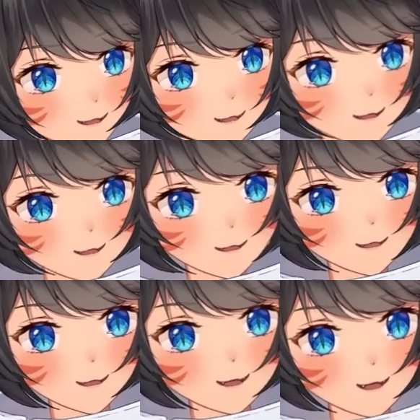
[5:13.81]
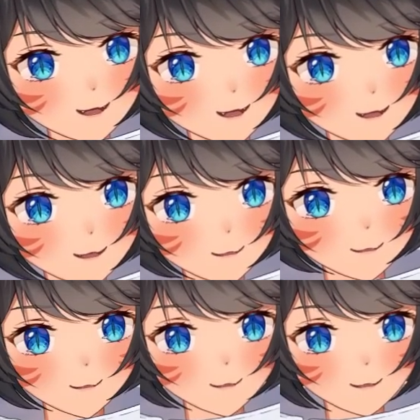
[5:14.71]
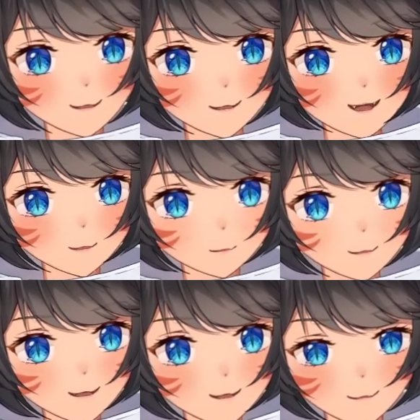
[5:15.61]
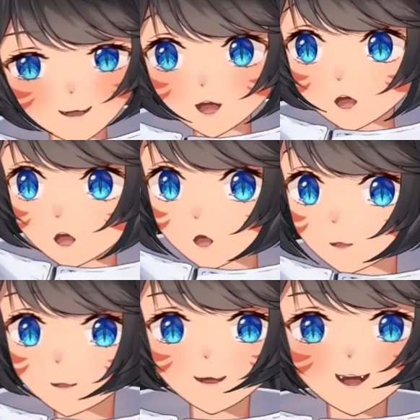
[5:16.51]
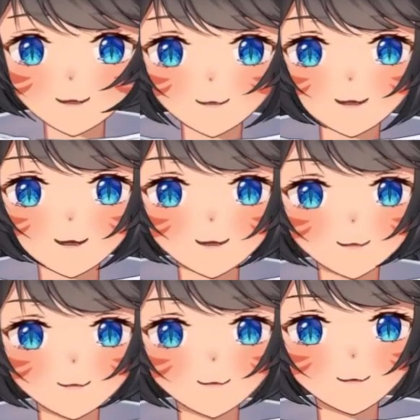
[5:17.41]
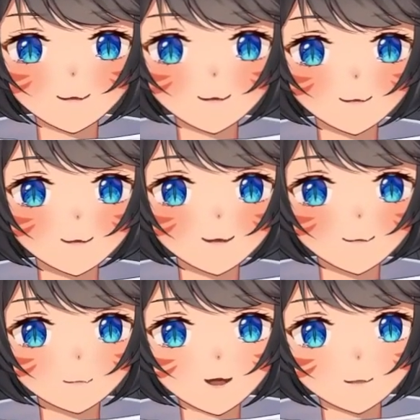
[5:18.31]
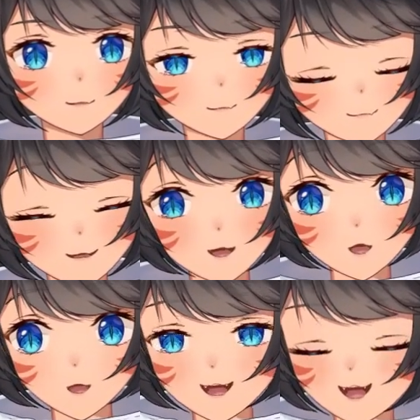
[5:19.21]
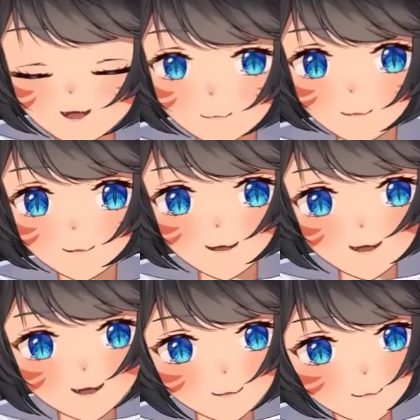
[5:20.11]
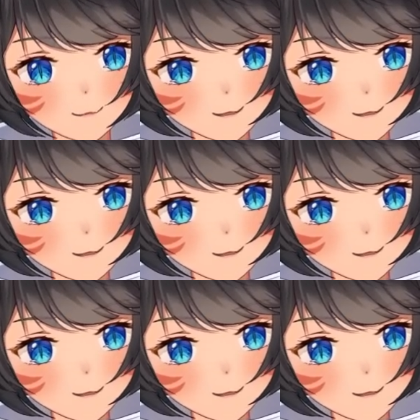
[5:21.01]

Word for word: Oh, shit. Keep upsetting him? No, no, no, no. You seen the new Batman movie? No, I haven't. I haven't.